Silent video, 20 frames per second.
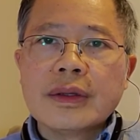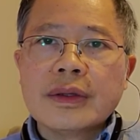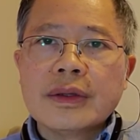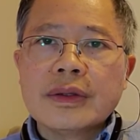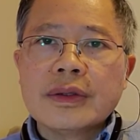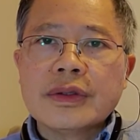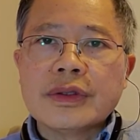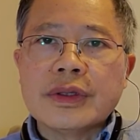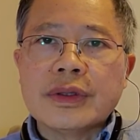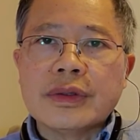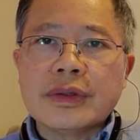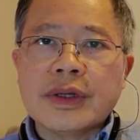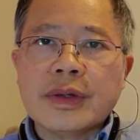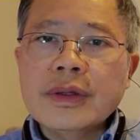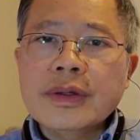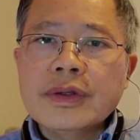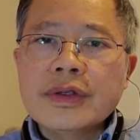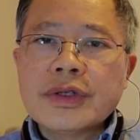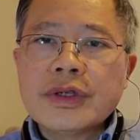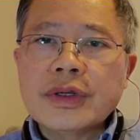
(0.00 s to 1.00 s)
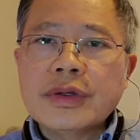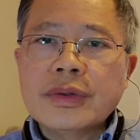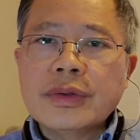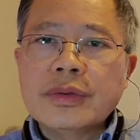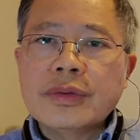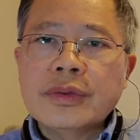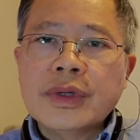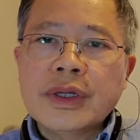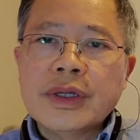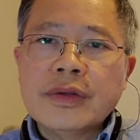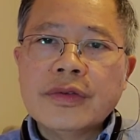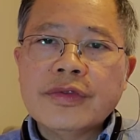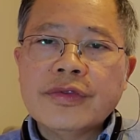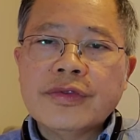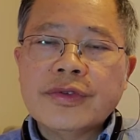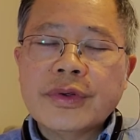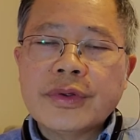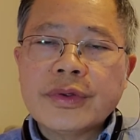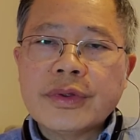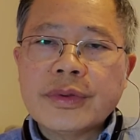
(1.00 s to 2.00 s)
So one
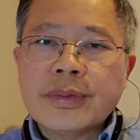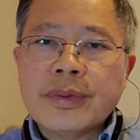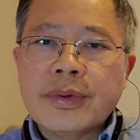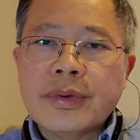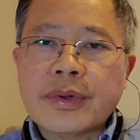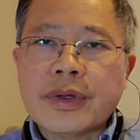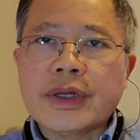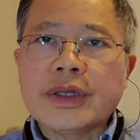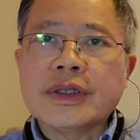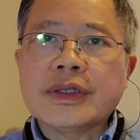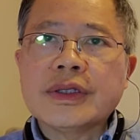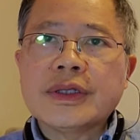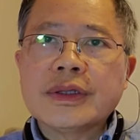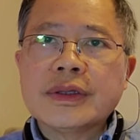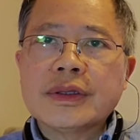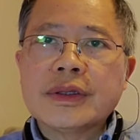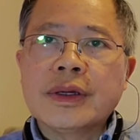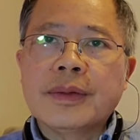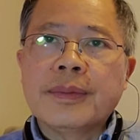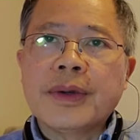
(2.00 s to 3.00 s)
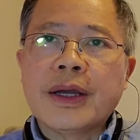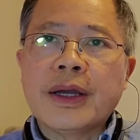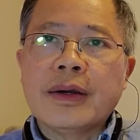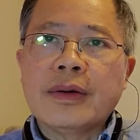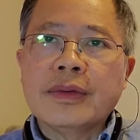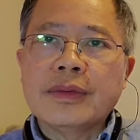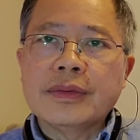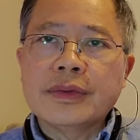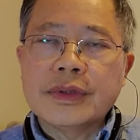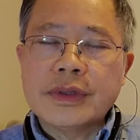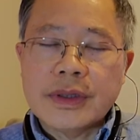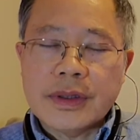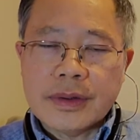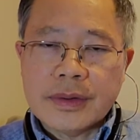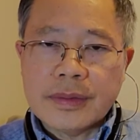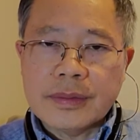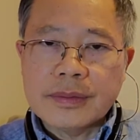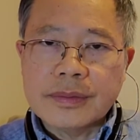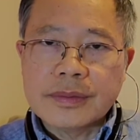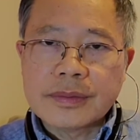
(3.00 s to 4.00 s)
further point about
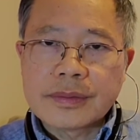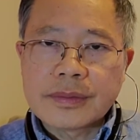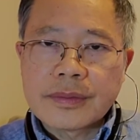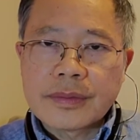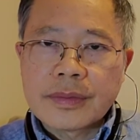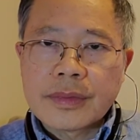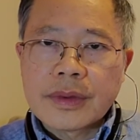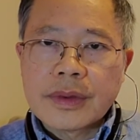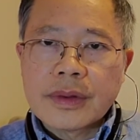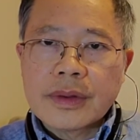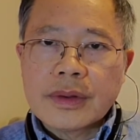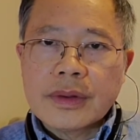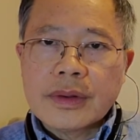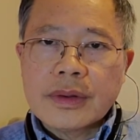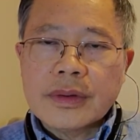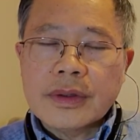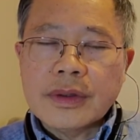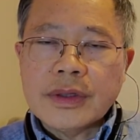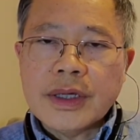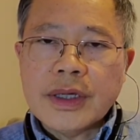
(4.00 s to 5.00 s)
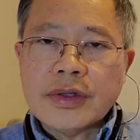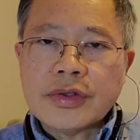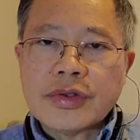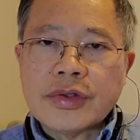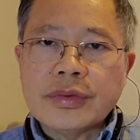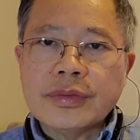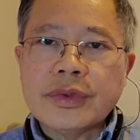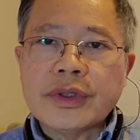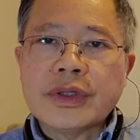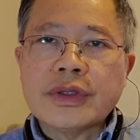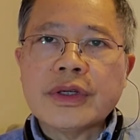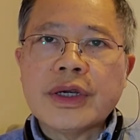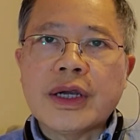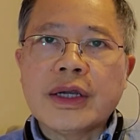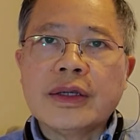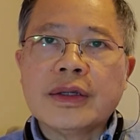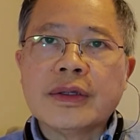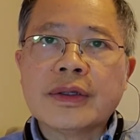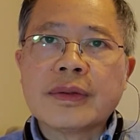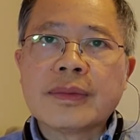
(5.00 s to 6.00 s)
the tension with
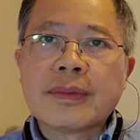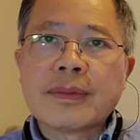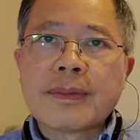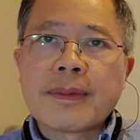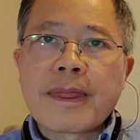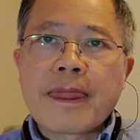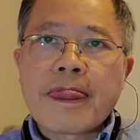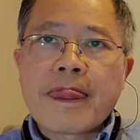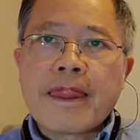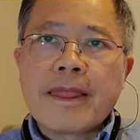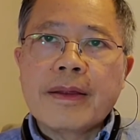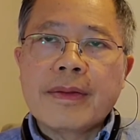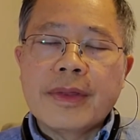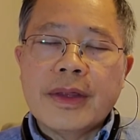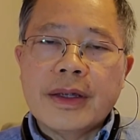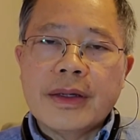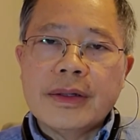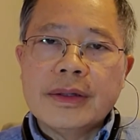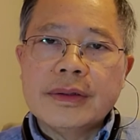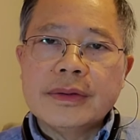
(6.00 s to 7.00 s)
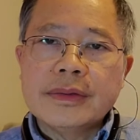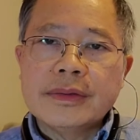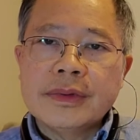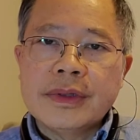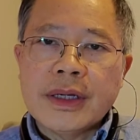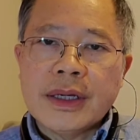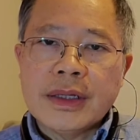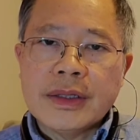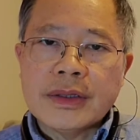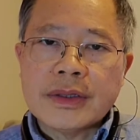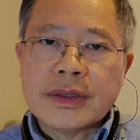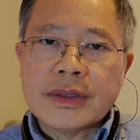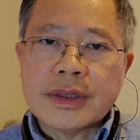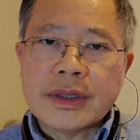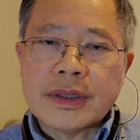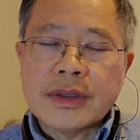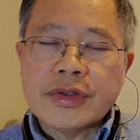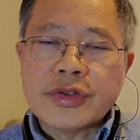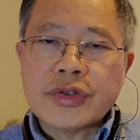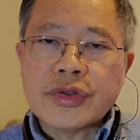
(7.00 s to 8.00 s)
China, and that is the
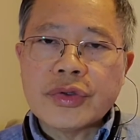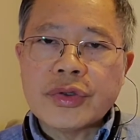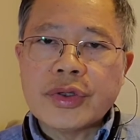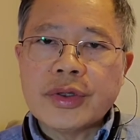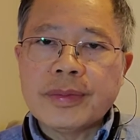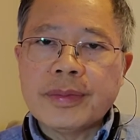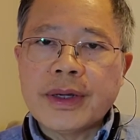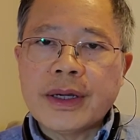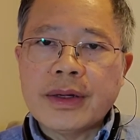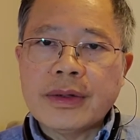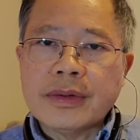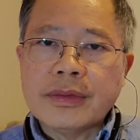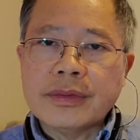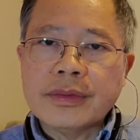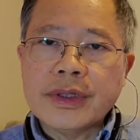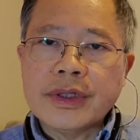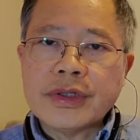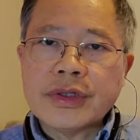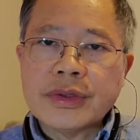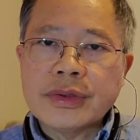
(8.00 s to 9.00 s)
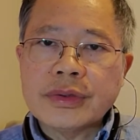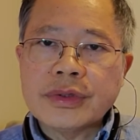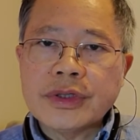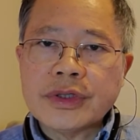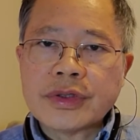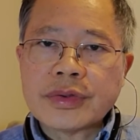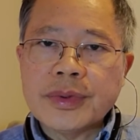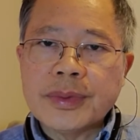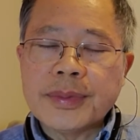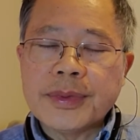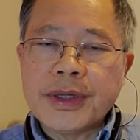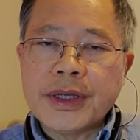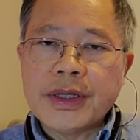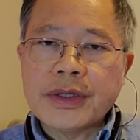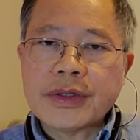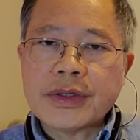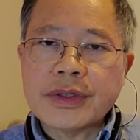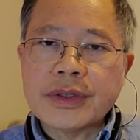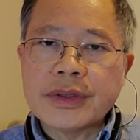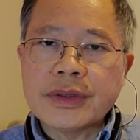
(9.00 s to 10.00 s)
concern about racial
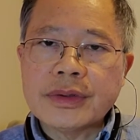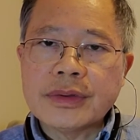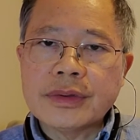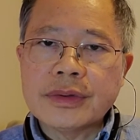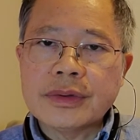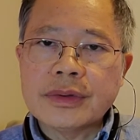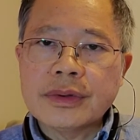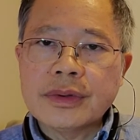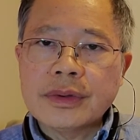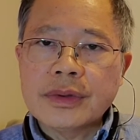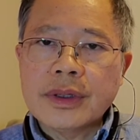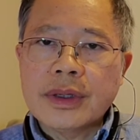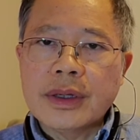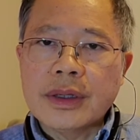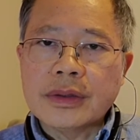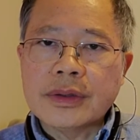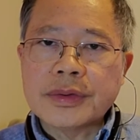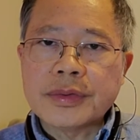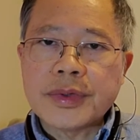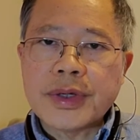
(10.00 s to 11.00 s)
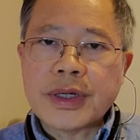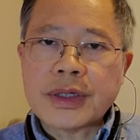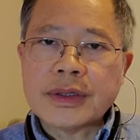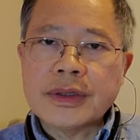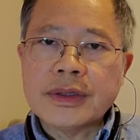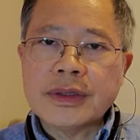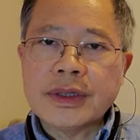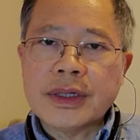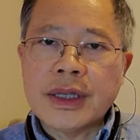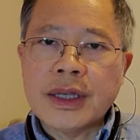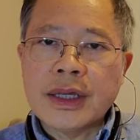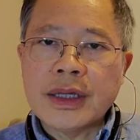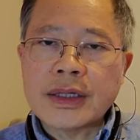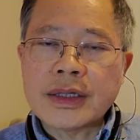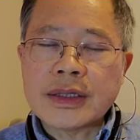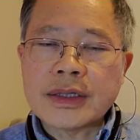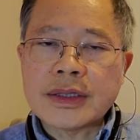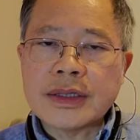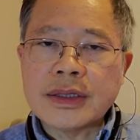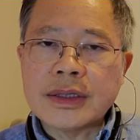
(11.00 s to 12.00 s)
discrimination directed
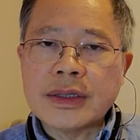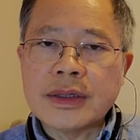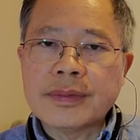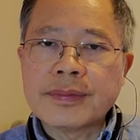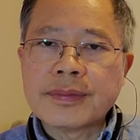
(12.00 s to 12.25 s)
against the